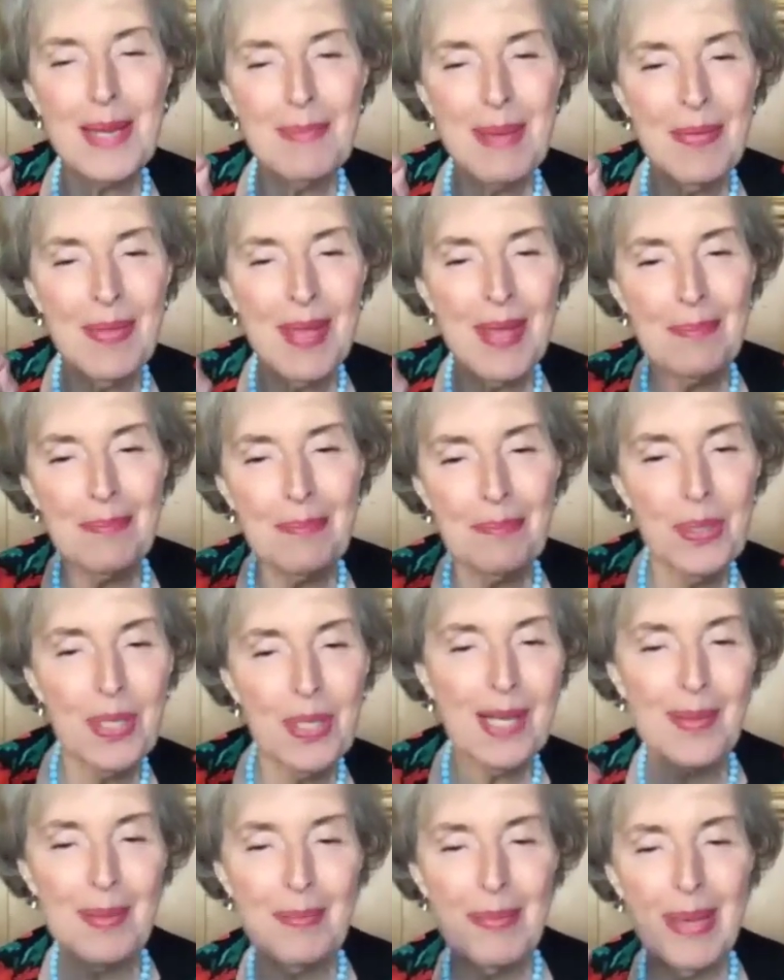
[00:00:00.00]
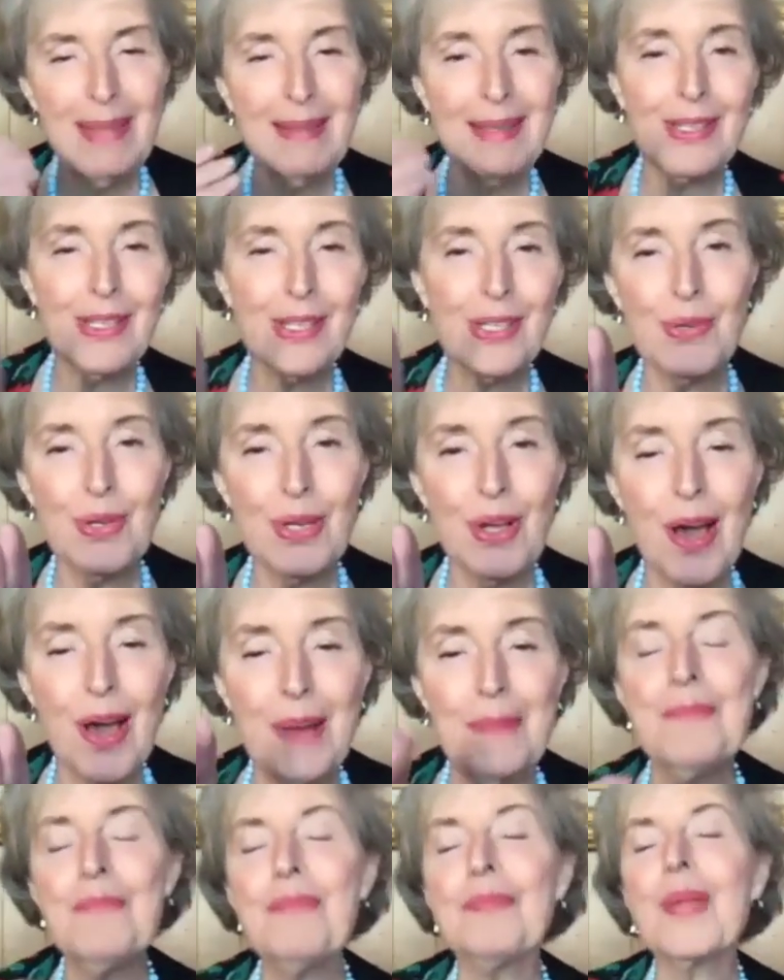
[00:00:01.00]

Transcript: about that, putting the bathing suit on,